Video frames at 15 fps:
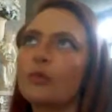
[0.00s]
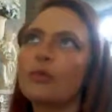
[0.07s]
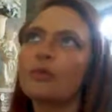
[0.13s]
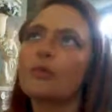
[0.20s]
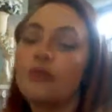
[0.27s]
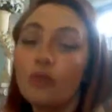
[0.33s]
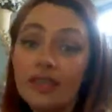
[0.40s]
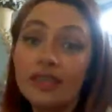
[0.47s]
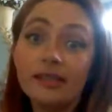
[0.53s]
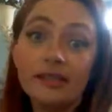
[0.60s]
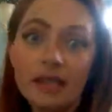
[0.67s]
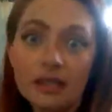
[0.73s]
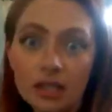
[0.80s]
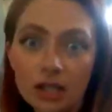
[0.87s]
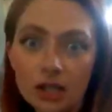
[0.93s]
before they say
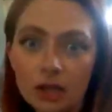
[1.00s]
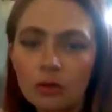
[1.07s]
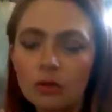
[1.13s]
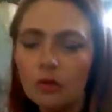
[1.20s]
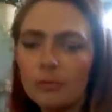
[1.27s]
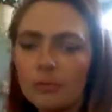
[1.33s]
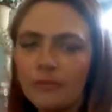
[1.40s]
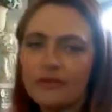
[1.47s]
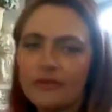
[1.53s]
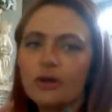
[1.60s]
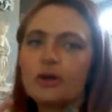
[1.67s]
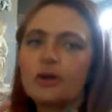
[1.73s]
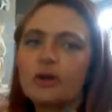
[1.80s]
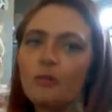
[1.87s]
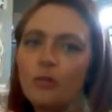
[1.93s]
it to you, or
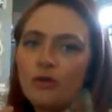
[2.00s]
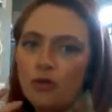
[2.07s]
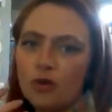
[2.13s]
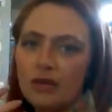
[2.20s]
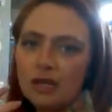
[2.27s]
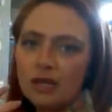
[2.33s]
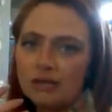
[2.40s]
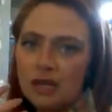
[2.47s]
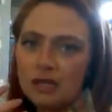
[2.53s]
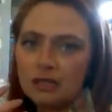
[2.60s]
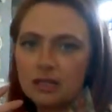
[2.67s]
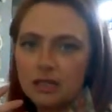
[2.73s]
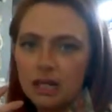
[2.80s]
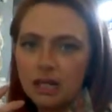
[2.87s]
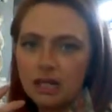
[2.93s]
before they say it
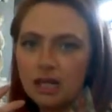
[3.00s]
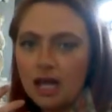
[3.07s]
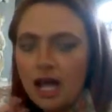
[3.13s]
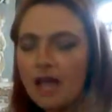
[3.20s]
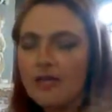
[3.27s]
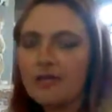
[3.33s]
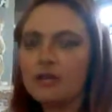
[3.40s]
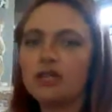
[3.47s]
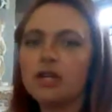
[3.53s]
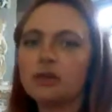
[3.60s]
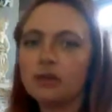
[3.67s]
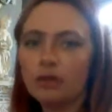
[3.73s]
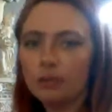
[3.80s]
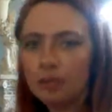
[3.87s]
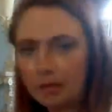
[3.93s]
to like the
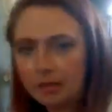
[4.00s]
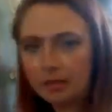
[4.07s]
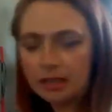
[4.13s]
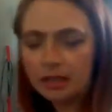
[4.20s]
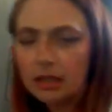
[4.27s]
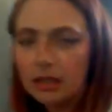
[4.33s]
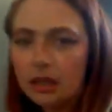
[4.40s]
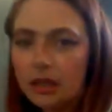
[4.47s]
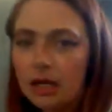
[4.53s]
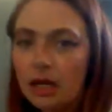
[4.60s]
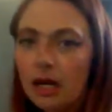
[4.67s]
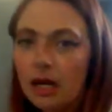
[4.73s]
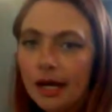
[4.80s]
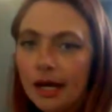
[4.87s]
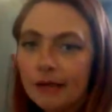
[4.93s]
general public.
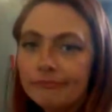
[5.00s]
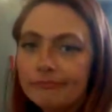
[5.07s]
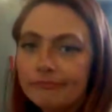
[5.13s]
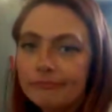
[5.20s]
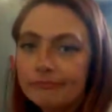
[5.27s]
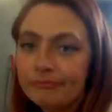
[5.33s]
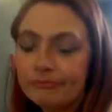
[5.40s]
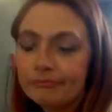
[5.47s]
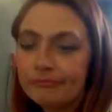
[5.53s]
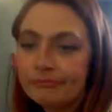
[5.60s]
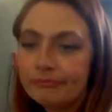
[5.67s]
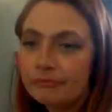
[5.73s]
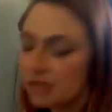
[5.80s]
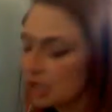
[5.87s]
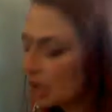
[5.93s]

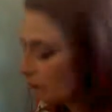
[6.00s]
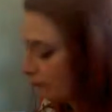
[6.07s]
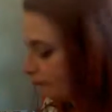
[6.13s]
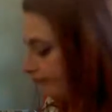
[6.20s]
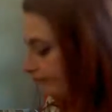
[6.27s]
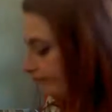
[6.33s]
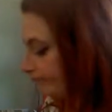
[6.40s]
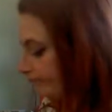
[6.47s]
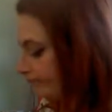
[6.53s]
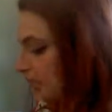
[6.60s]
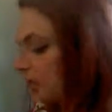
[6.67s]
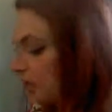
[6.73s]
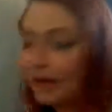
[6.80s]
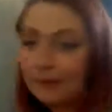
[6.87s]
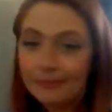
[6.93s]
So
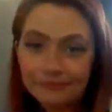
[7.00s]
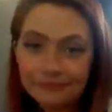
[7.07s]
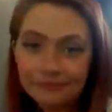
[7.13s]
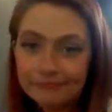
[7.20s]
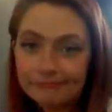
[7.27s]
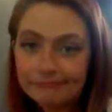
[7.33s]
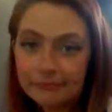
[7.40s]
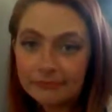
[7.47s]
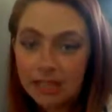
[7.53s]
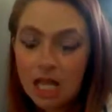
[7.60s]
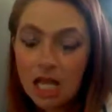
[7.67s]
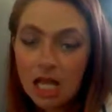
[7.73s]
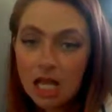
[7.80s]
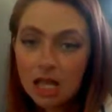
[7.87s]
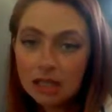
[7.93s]
anyway,
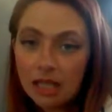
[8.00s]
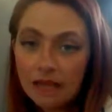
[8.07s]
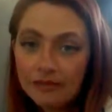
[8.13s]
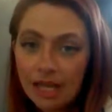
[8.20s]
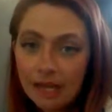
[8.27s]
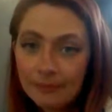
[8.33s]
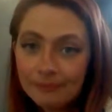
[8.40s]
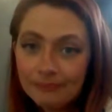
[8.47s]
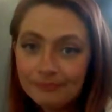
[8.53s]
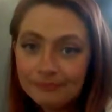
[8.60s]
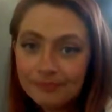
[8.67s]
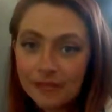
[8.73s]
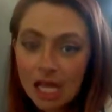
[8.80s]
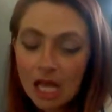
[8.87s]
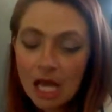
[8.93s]
love ya.
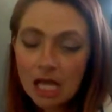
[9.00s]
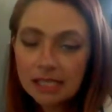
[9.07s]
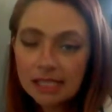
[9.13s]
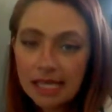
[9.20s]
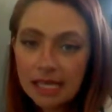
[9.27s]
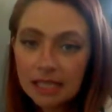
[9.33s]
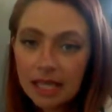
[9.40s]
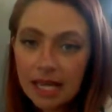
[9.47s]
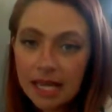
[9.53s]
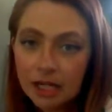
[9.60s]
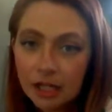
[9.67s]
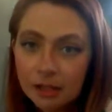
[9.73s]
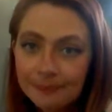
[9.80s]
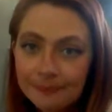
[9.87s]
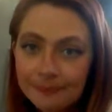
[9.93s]
See you
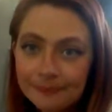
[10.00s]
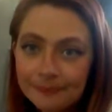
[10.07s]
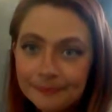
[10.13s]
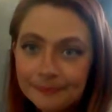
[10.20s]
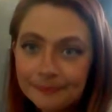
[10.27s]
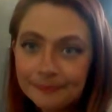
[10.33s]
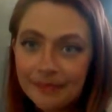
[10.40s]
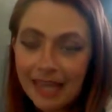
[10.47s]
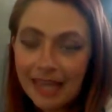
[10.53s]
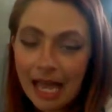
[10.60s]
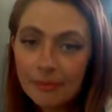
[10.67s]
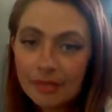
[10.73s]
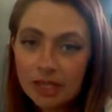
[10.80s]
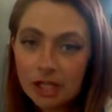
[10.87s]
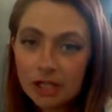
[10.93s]
later.
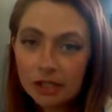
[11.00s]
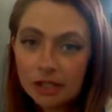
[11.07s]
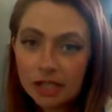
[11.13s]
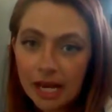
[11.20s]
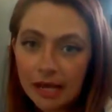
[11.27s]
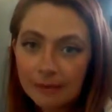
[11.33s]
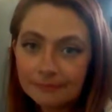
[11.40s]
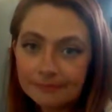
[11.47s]
Happy Thursday.